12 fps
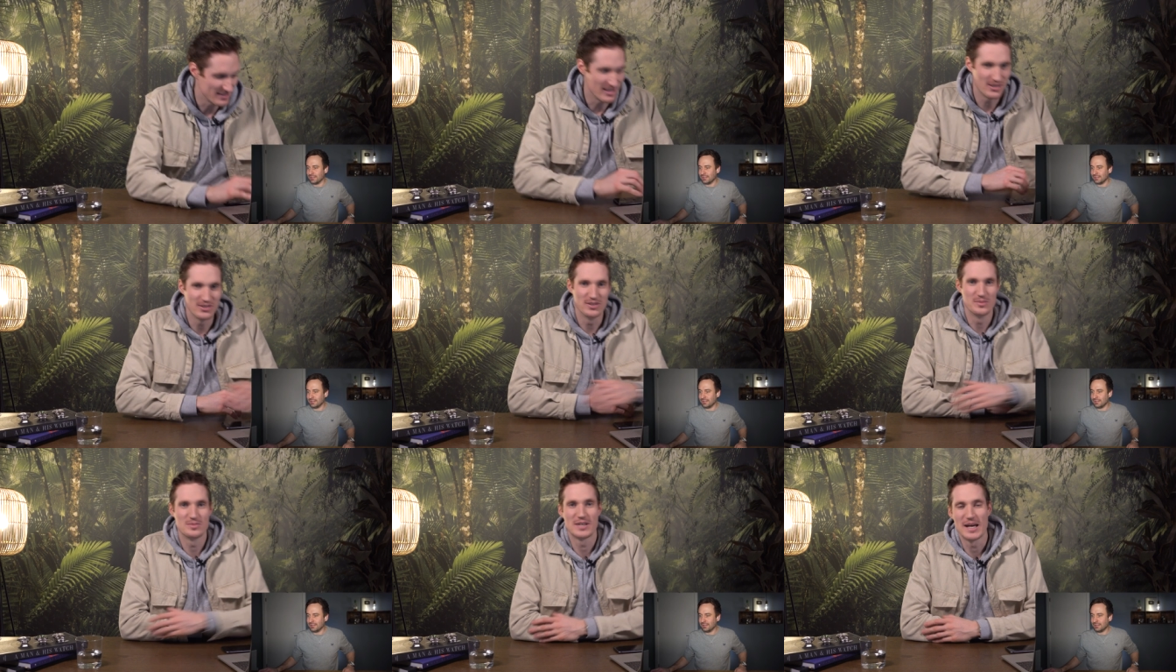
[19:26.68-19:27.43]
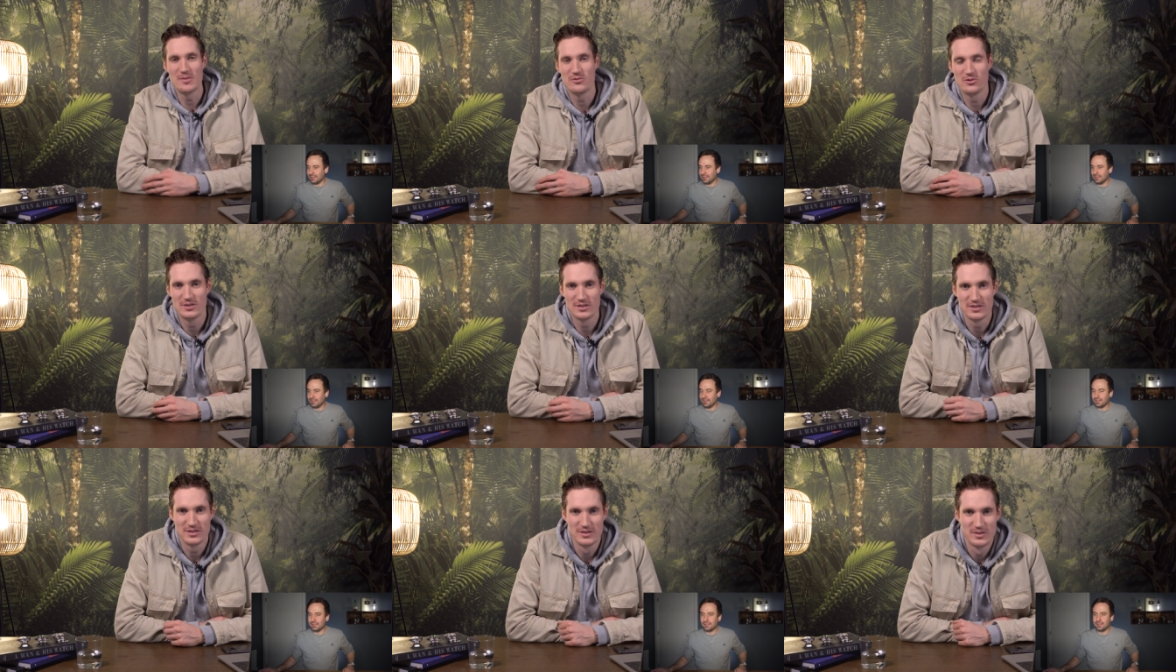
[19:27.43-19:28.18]
it's now um, time
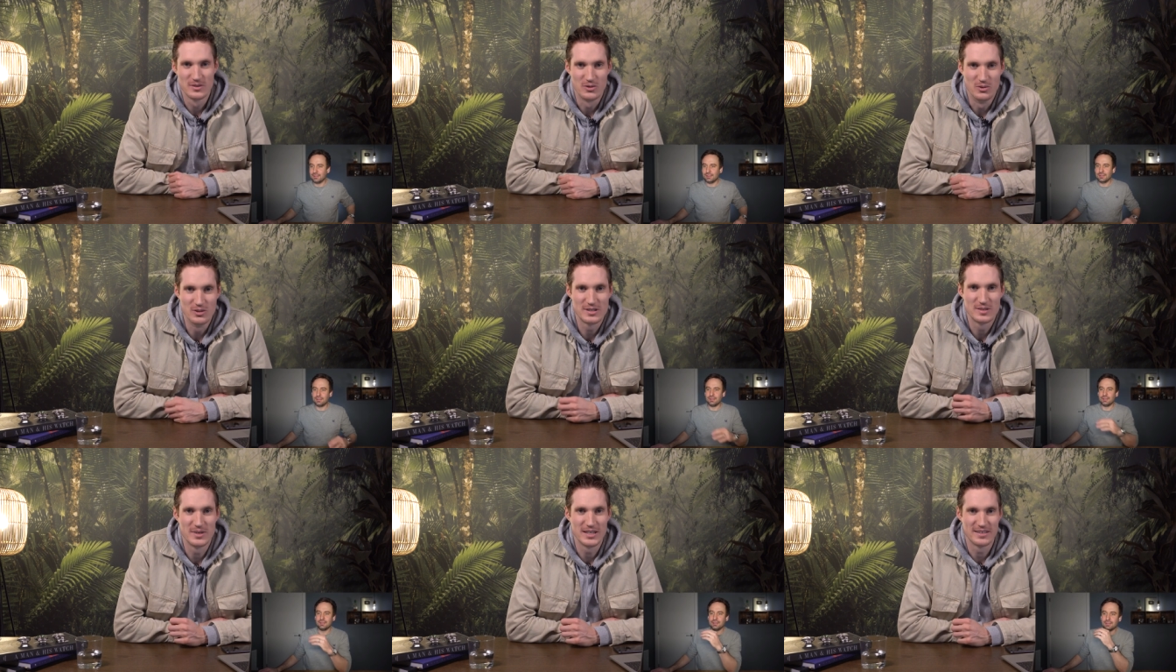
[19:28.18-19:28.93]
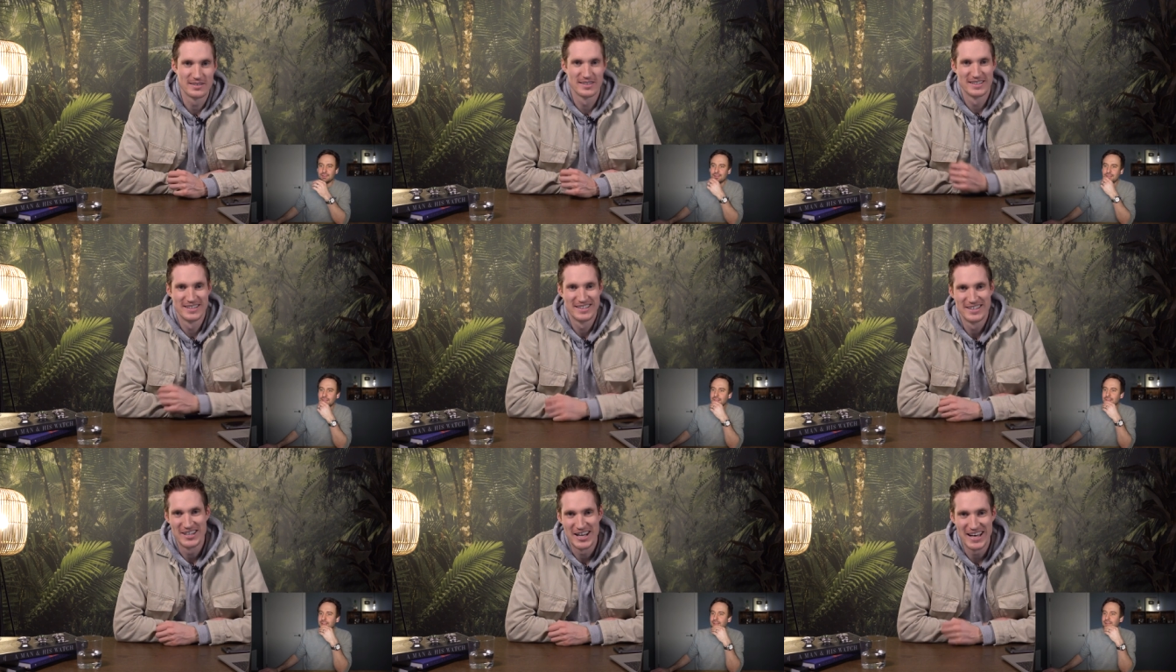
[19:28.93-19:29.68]
for the ultimate
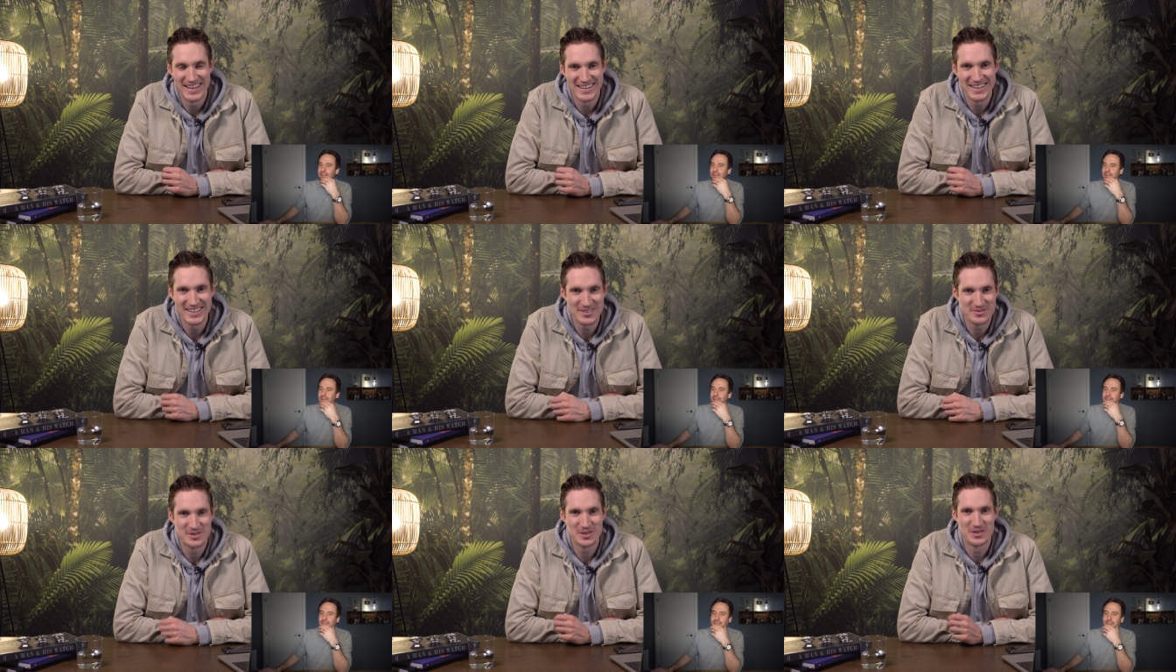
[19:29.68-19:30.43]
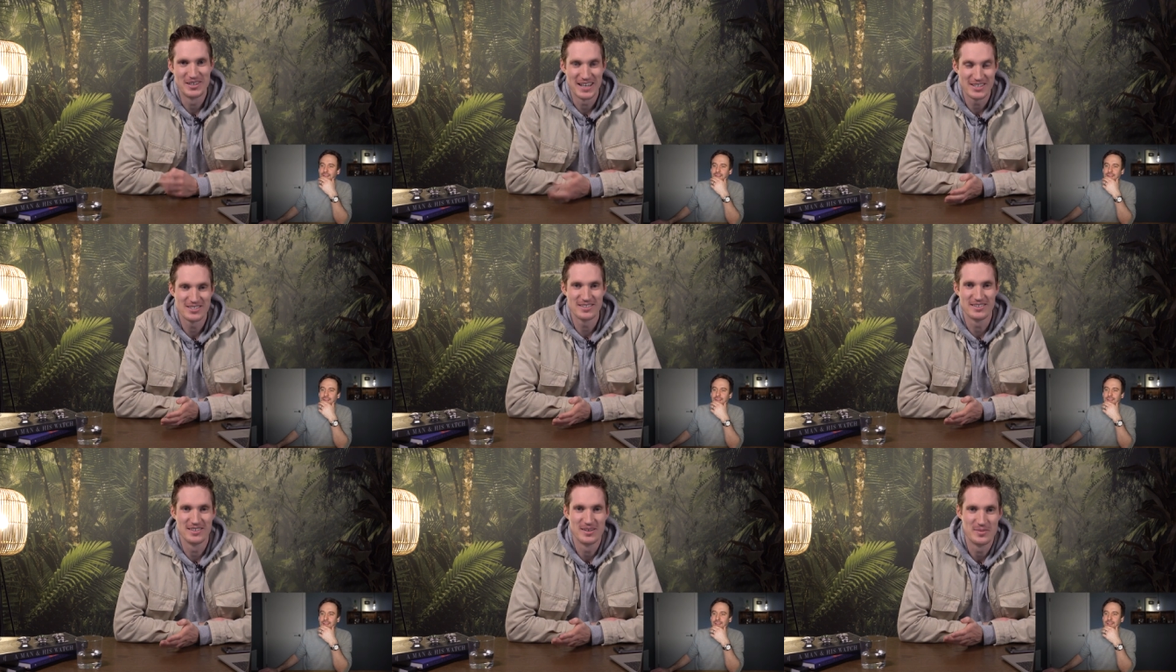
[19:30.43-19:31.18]
highlight of the
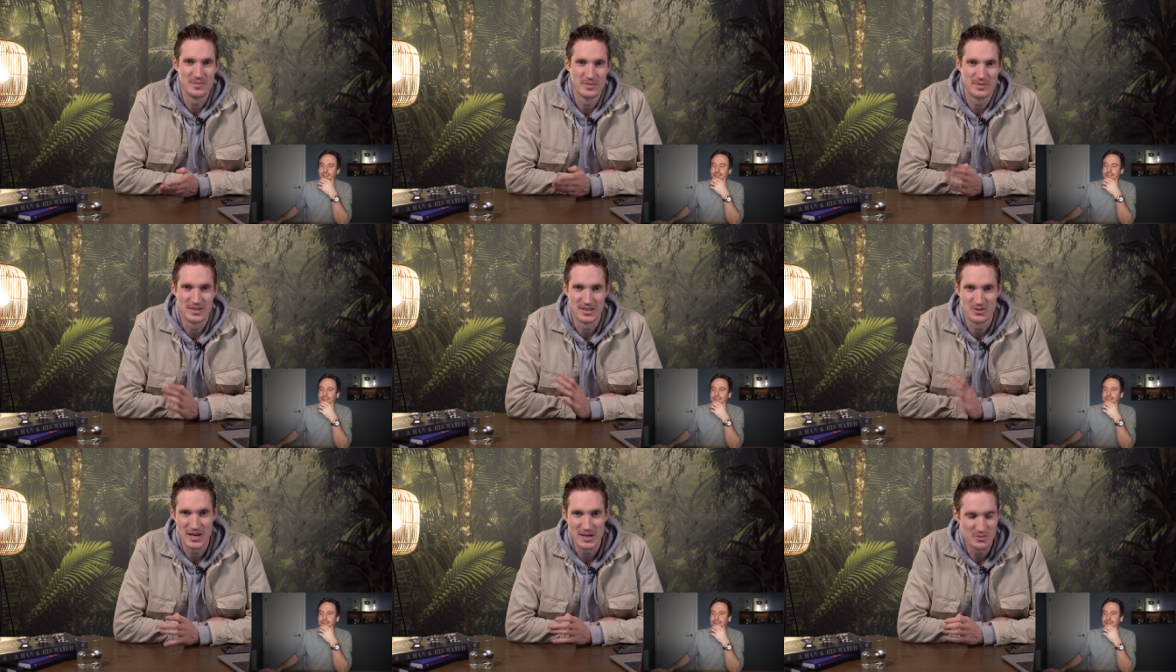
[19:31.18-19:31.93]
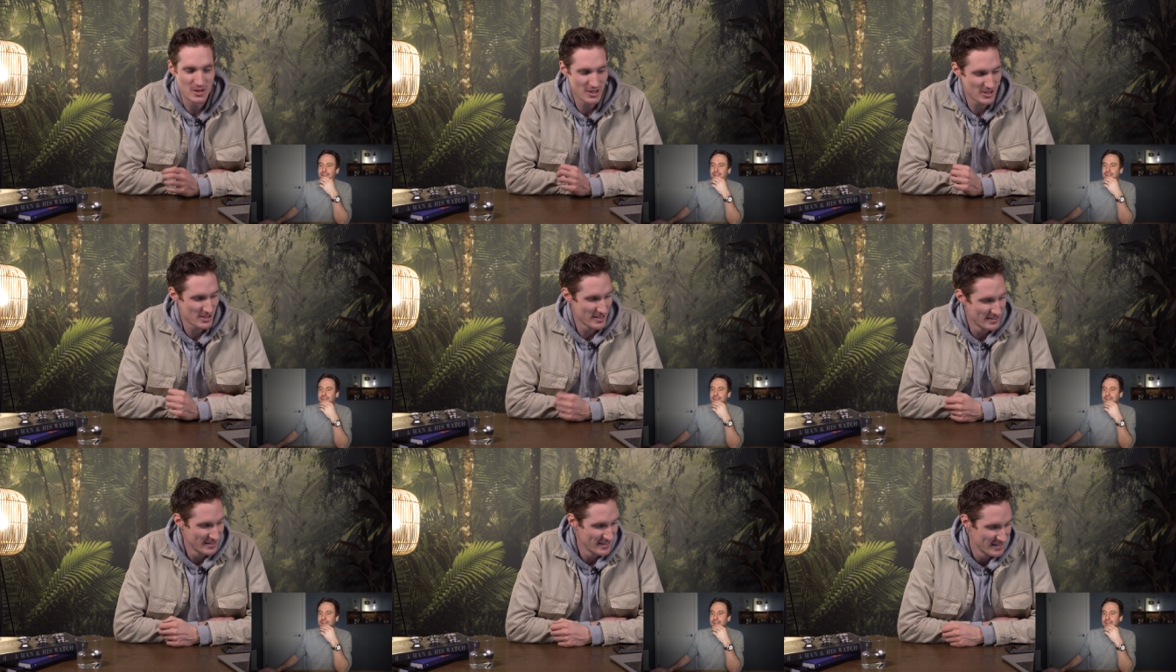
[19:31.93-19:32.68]
collection, um, the Grail
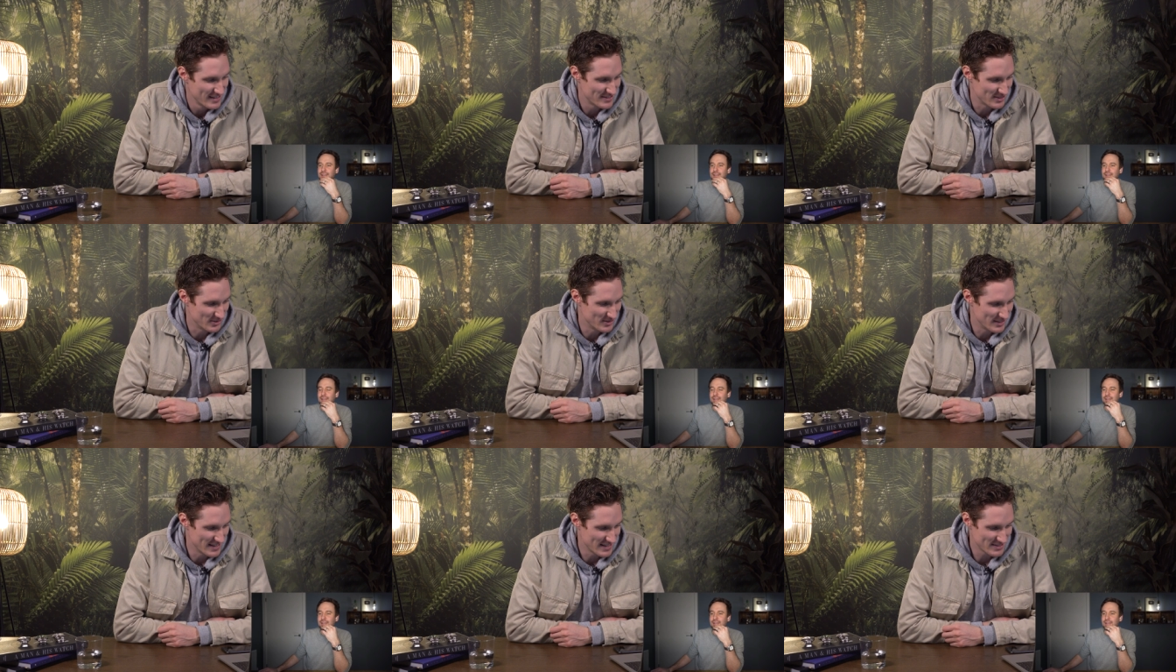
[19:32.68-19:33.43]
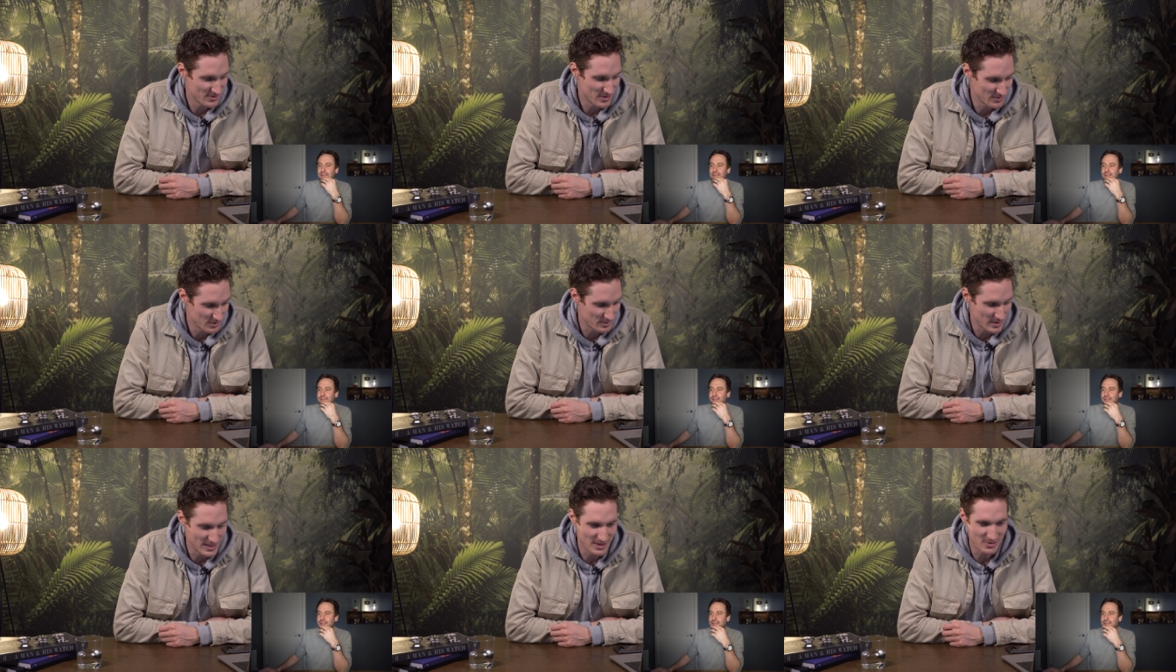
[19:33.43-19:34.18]
watch. So the last round
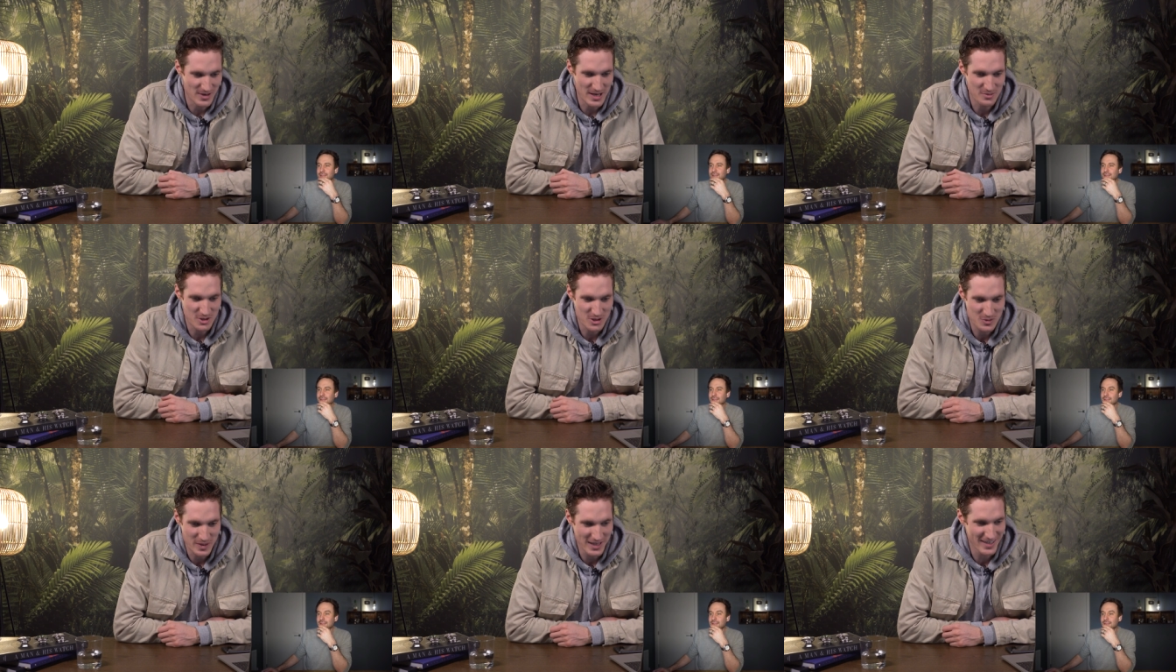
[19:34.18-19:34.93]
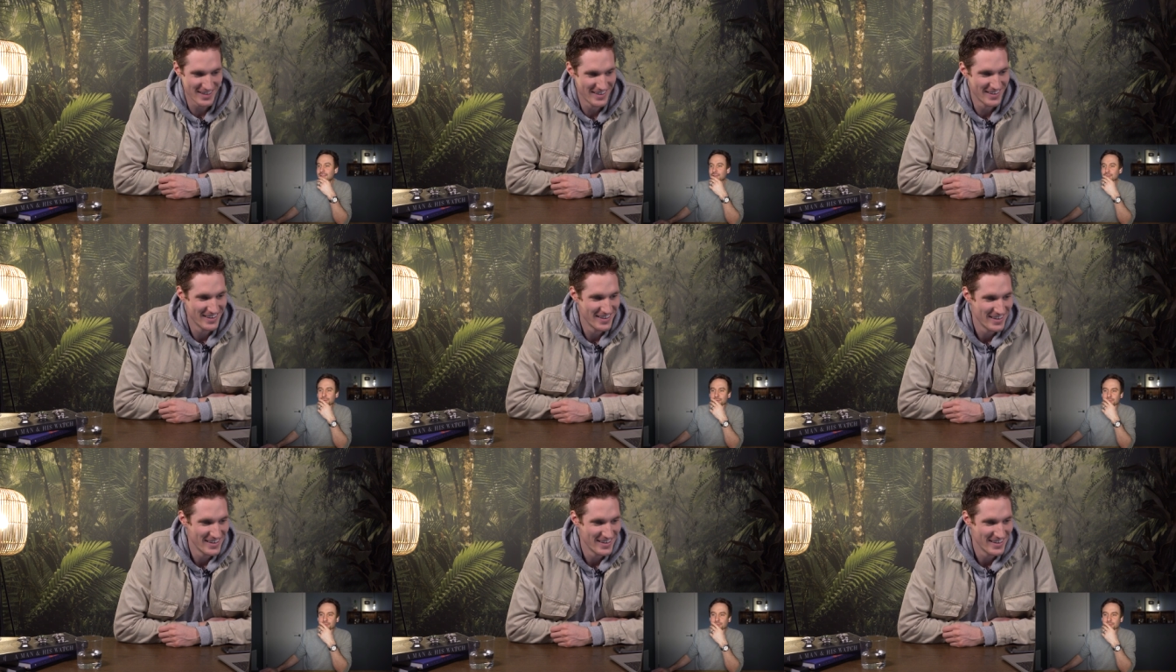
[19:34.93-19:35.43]
would be the Grail watch pick.